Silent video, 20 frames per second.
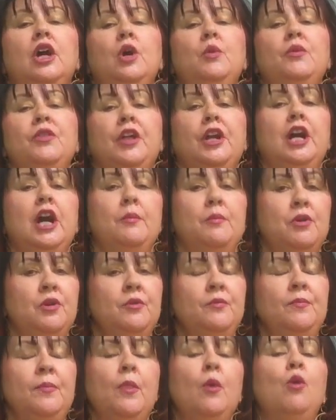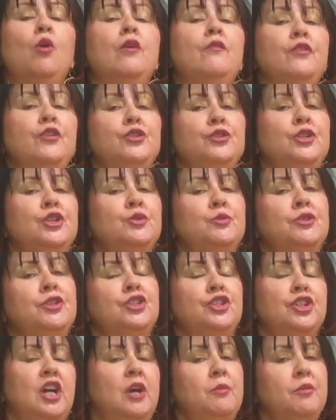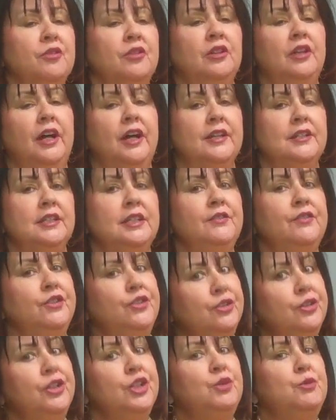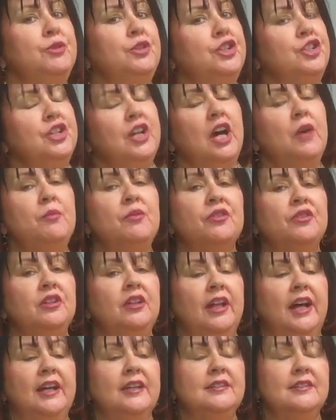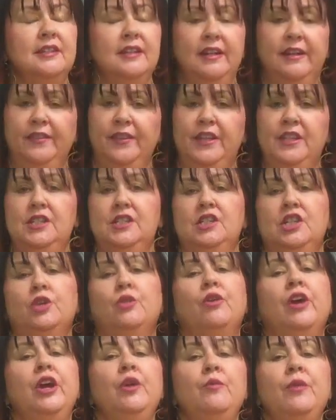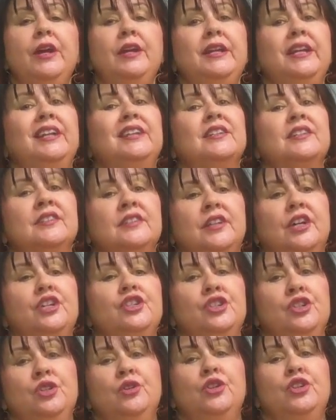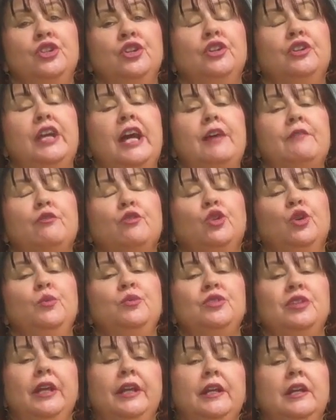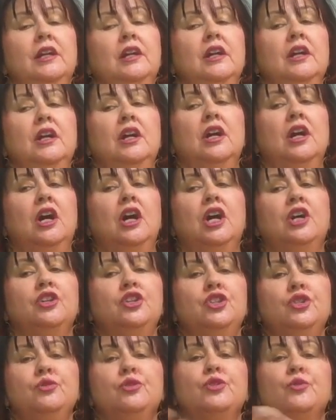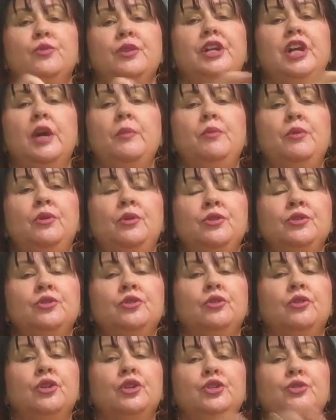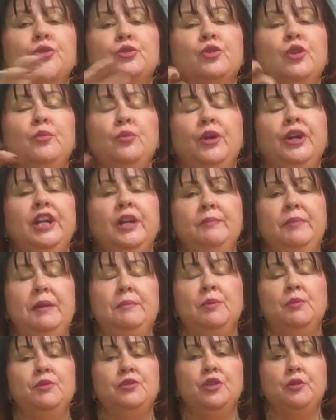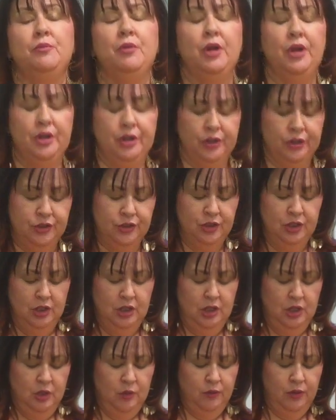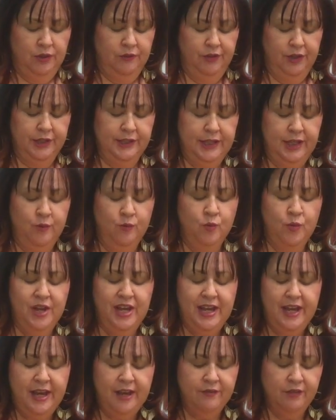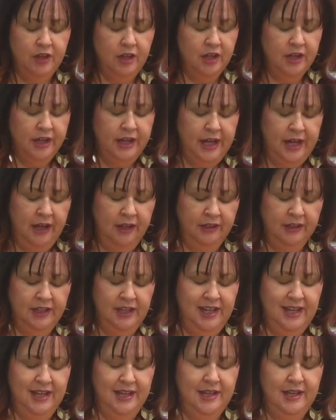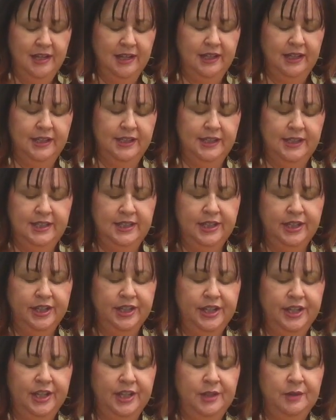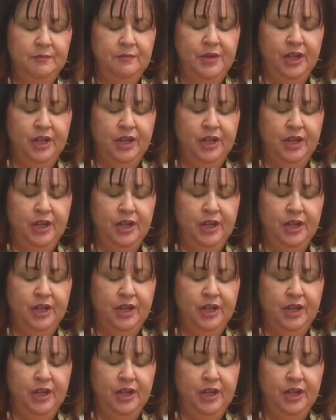with a couple, or if you're doing this with a childbirth class. If you're doing this with a childbirth class, this is a great way to get discussion going. You could have groups like 2 or 3 couples or 2 or 3 pregnant people with their partners, whatever it is, and we have cut out gazillion